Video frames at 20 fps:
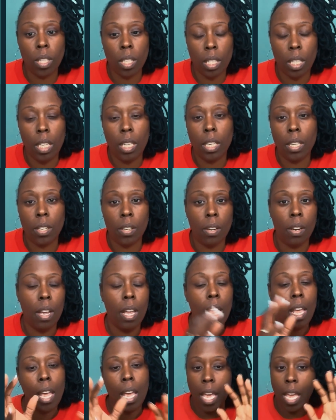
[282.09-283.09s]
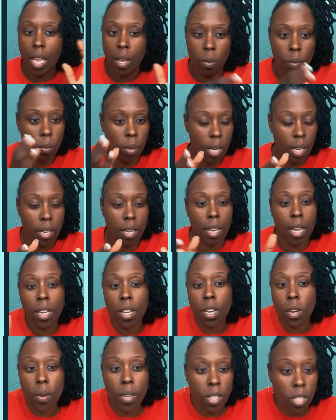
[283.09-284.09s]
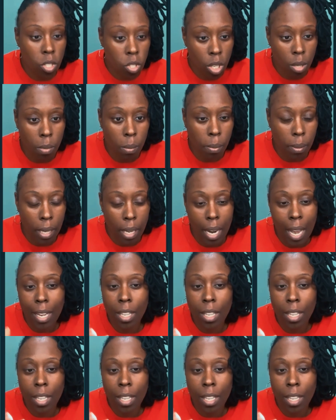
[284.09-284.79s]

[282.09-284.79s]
in here and create the treatment plan.